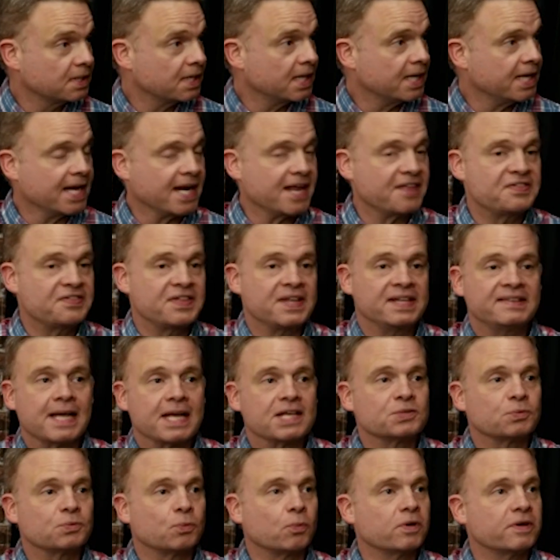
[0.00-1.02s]
And I think
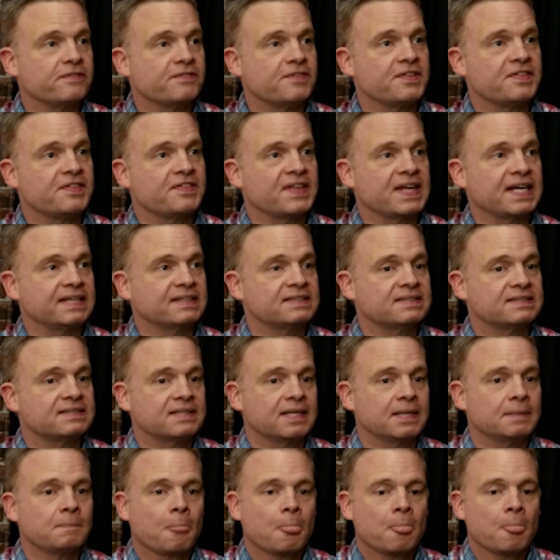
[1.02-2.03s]
that's one of the things
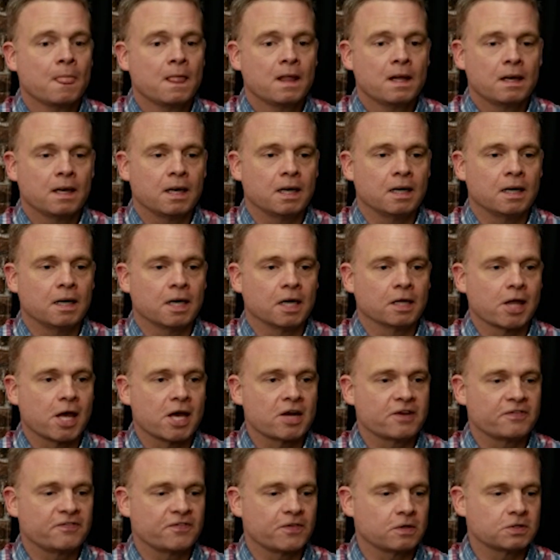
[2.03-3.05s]
that a
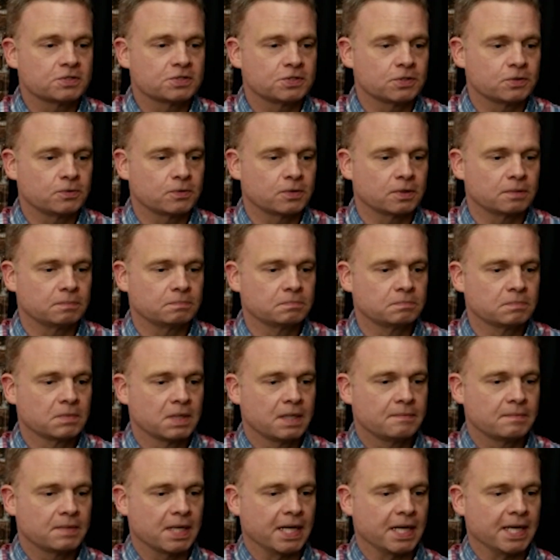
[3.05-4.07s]
lot of folks who are
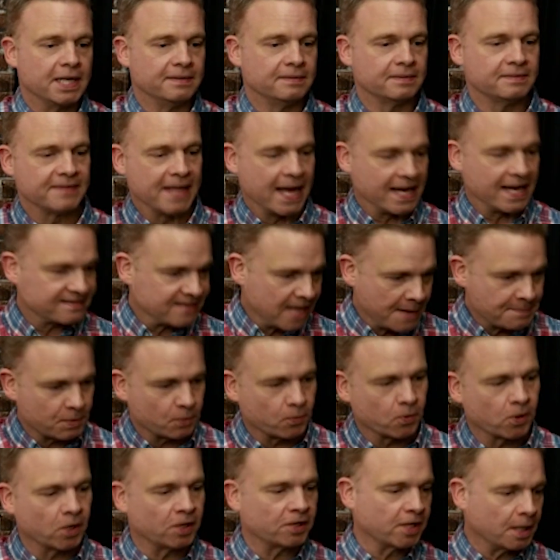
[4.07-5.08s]
in that type of
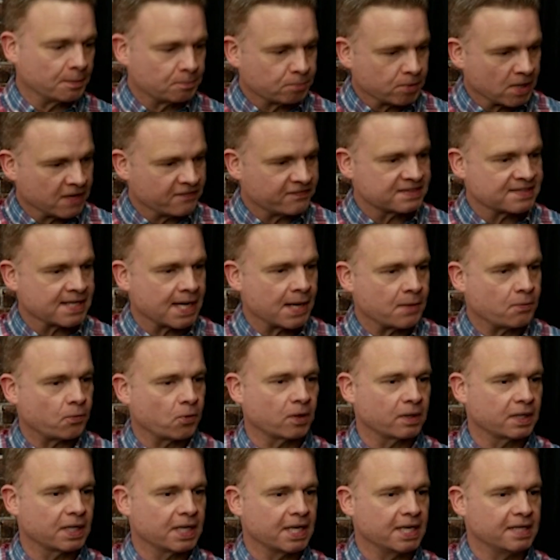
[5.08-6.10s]
work, nonprofit type
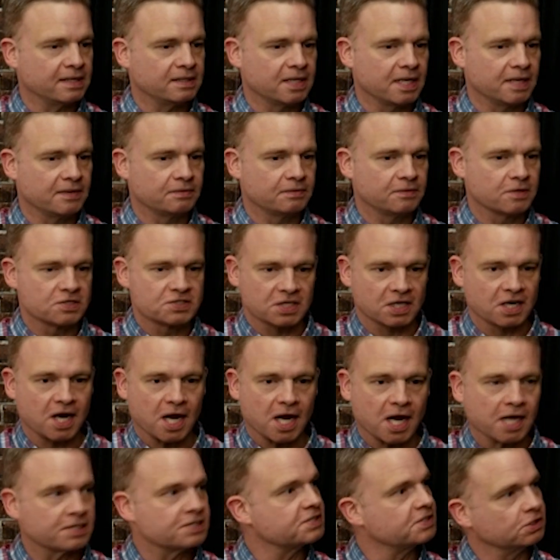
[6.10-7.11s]
work, there's a
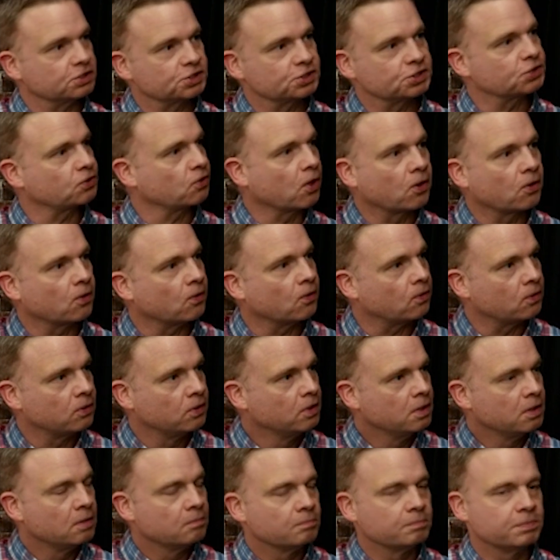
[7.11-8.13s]
constant struggle
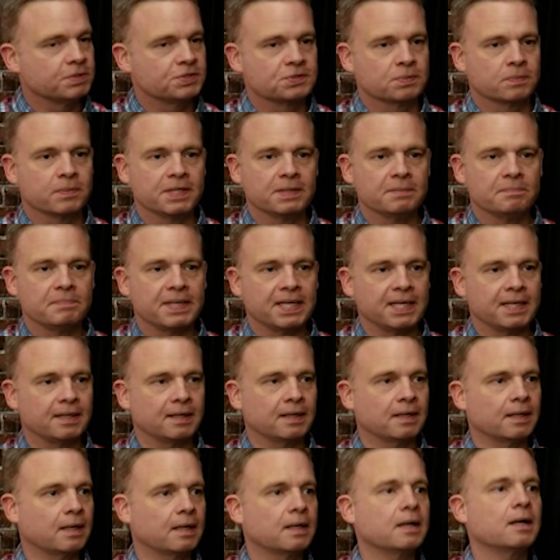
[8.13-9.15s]
between
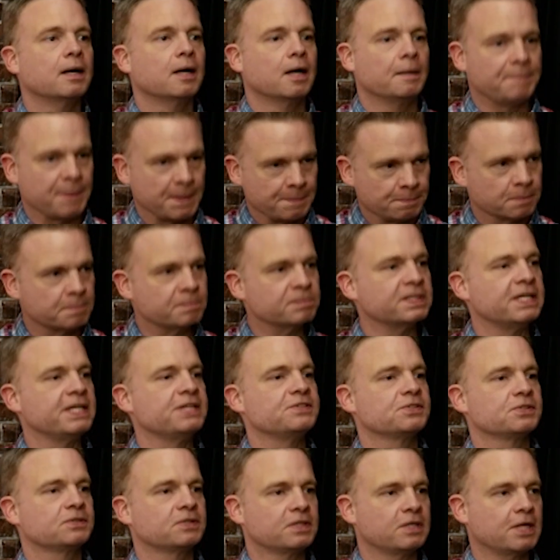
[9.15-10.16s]
being a people
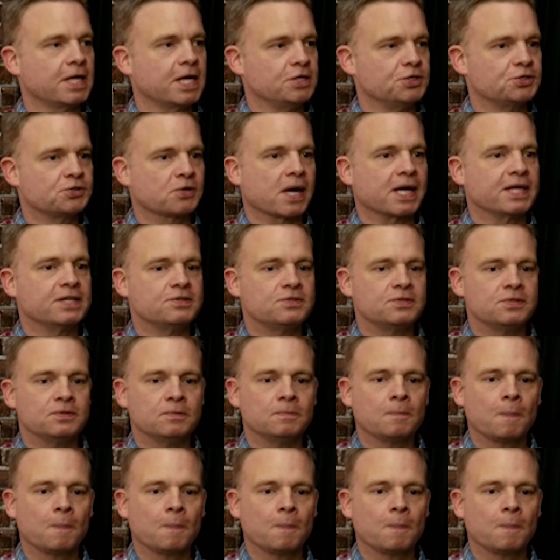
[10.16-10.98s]
pleaser and trying to